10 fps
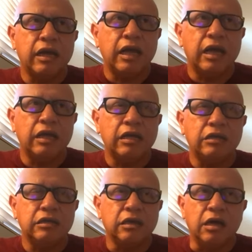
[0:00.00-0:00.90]
And
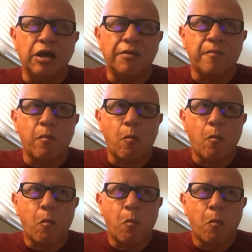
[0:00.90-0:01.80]
um,
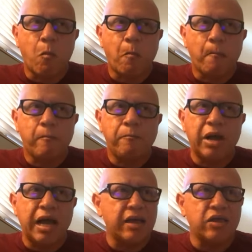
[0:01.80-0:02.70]

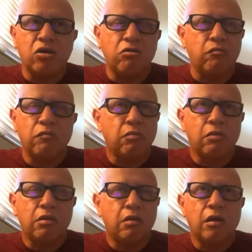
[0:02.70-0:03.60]
but you know,
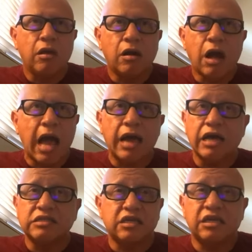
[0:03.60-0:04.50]
I
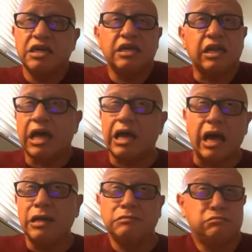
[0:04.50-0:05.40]
as a kid, like
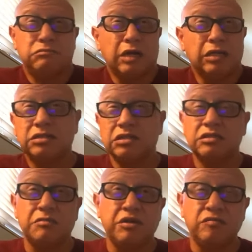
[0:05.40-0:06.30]
I I just
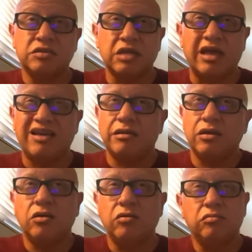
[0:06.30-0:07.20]
I mean it was like you
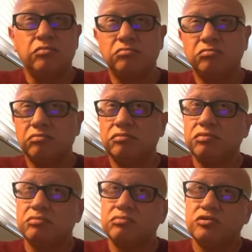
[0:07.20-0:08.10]
know,
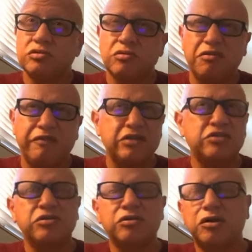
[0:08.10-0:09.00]
choose your own
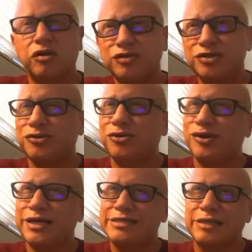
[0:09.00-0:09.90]
adventure, ghost
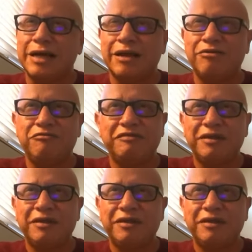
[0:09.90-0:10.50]
stories, a lot of.